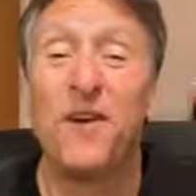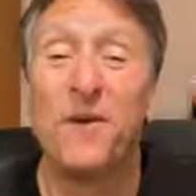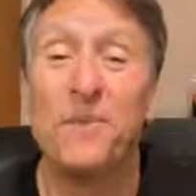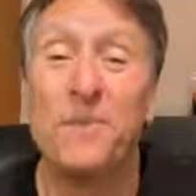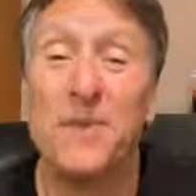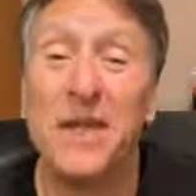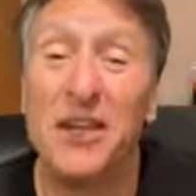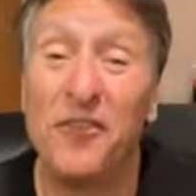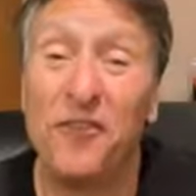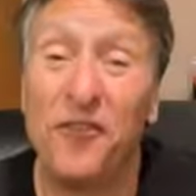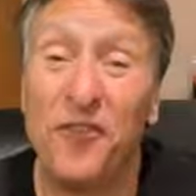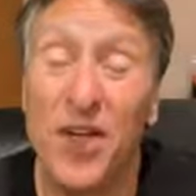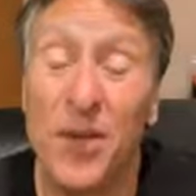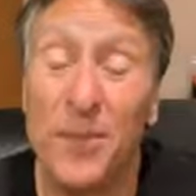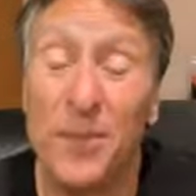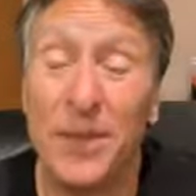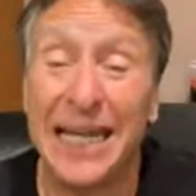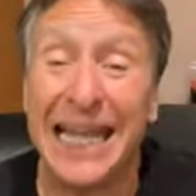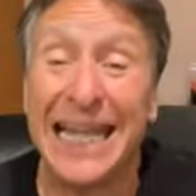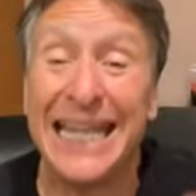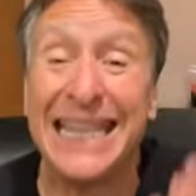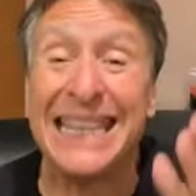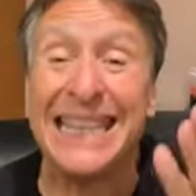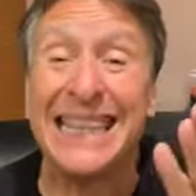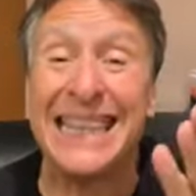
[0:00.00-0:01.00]
From their
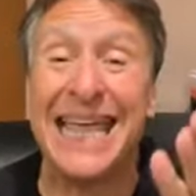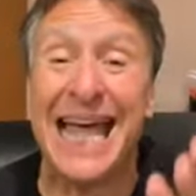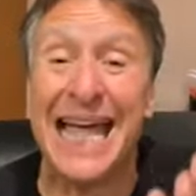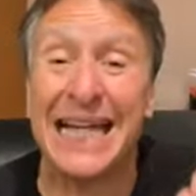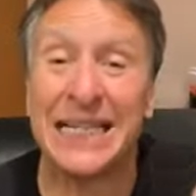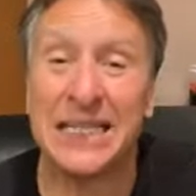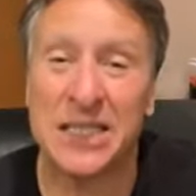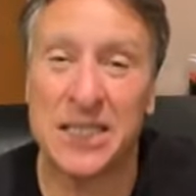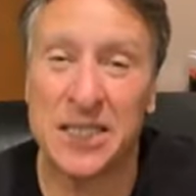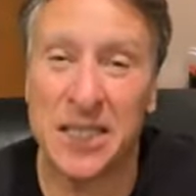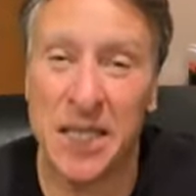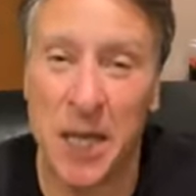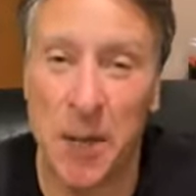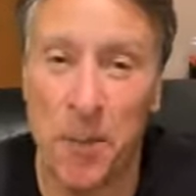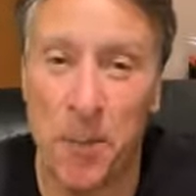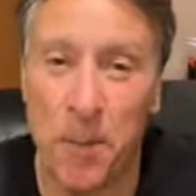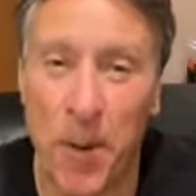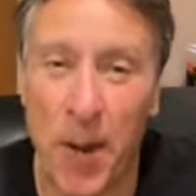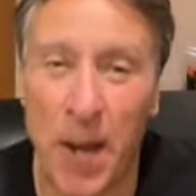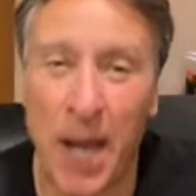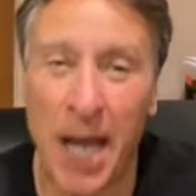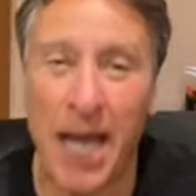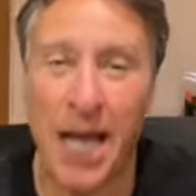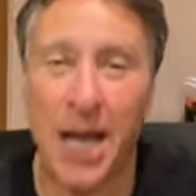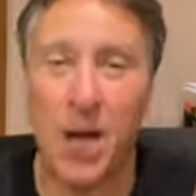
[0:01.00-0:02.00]
feminine, and that's their
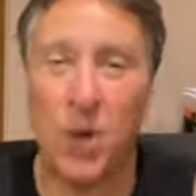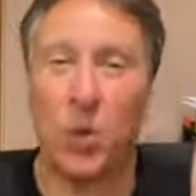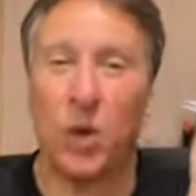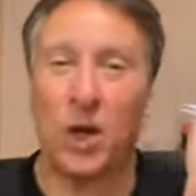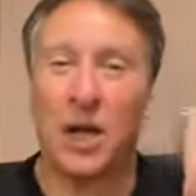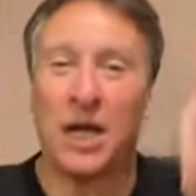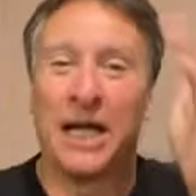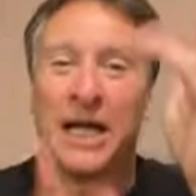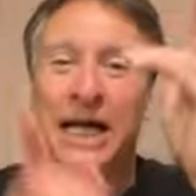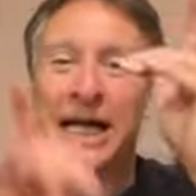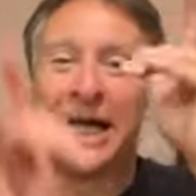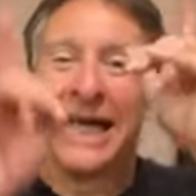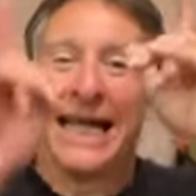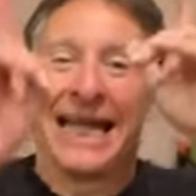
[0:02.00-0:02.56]
power.